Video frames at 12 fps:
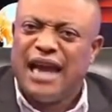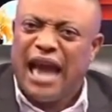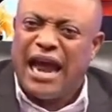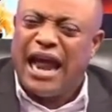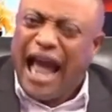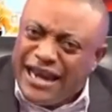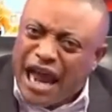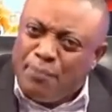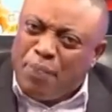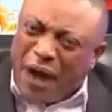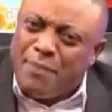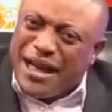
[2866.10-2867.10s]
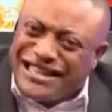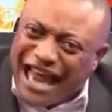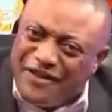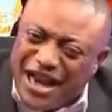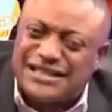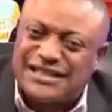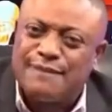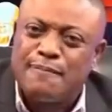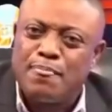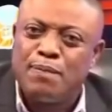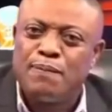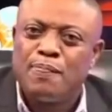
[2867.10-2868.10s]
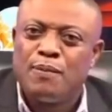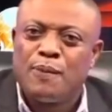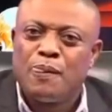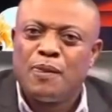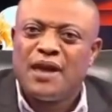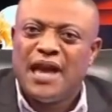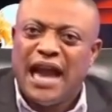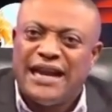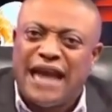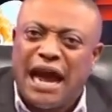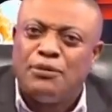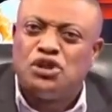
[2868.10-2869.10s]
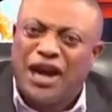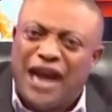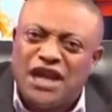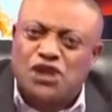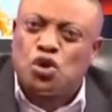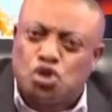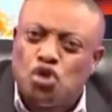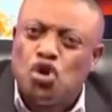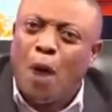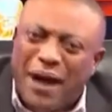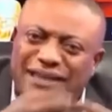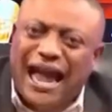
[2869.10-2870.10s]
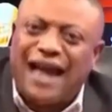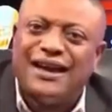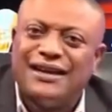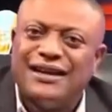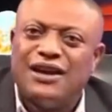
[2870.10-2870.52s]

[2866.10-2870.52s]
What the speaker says: and then parliamentarians, and then journalists who should know better.